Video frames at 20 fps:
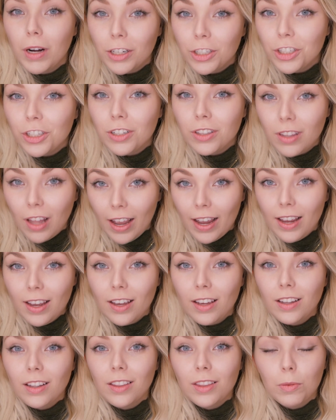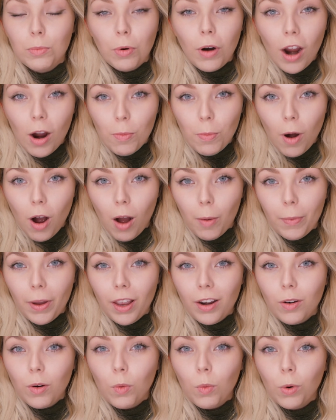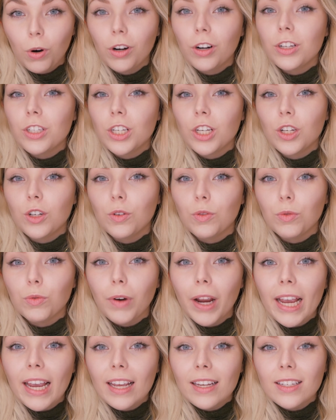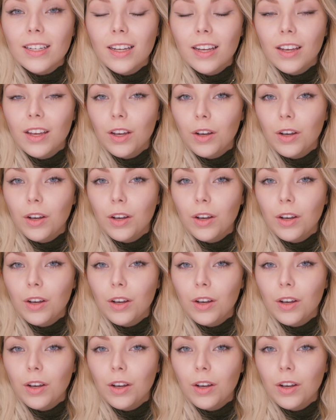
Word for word: much like the brow pomade, works great